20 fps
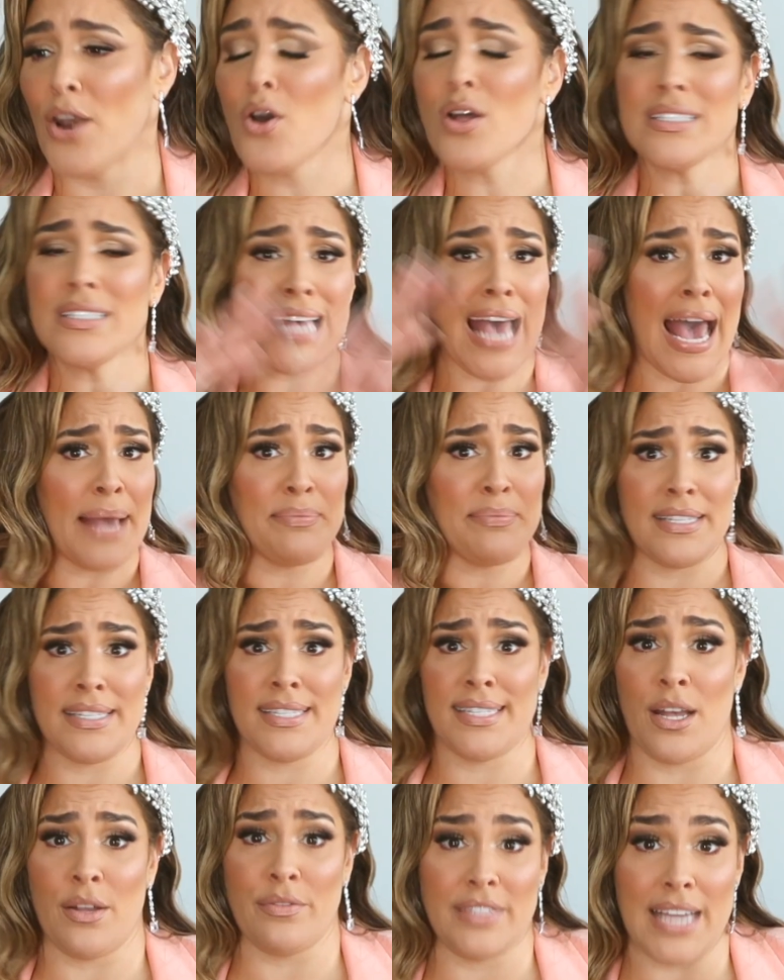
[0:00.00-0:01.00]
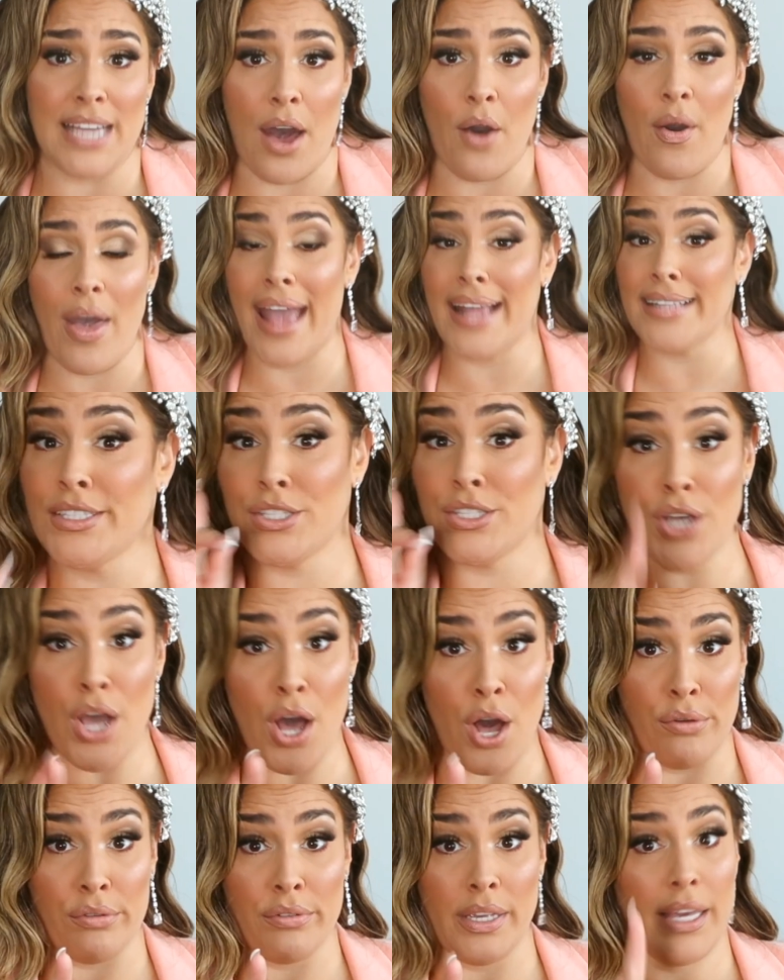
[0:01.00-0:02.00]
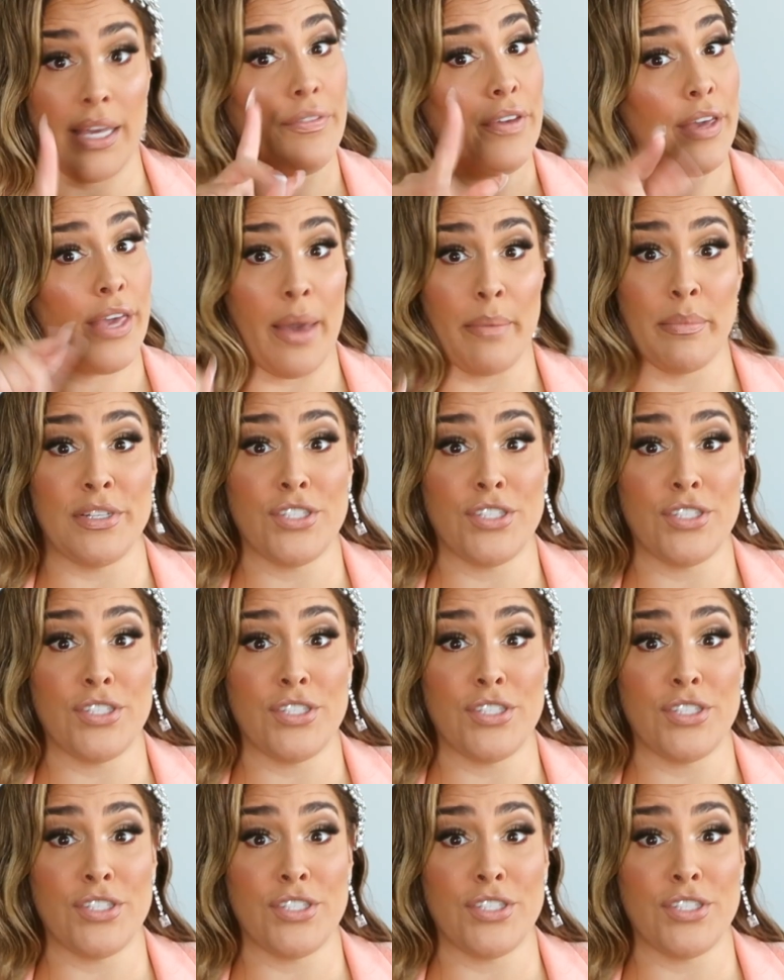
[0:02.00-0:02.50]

all types of self doubt. And don't even get me